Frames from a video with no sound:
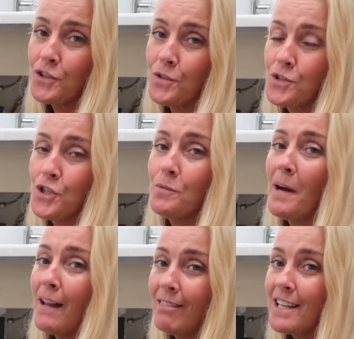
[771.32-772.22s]
on YouTube,
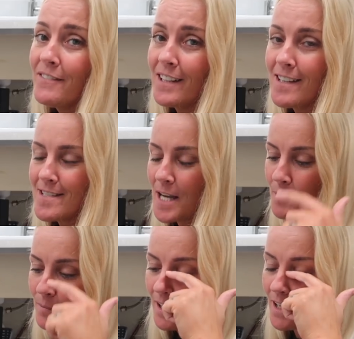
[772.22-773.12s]
I'll leave a link
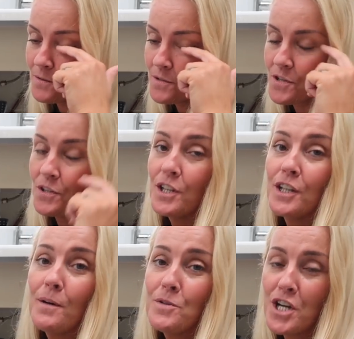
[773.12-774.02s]
down below so you can
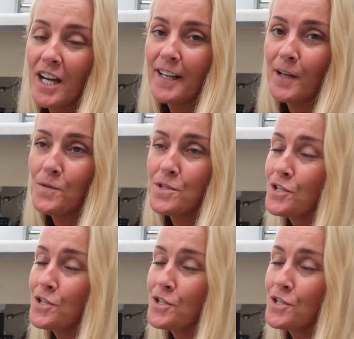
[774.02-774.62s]
go and check her out.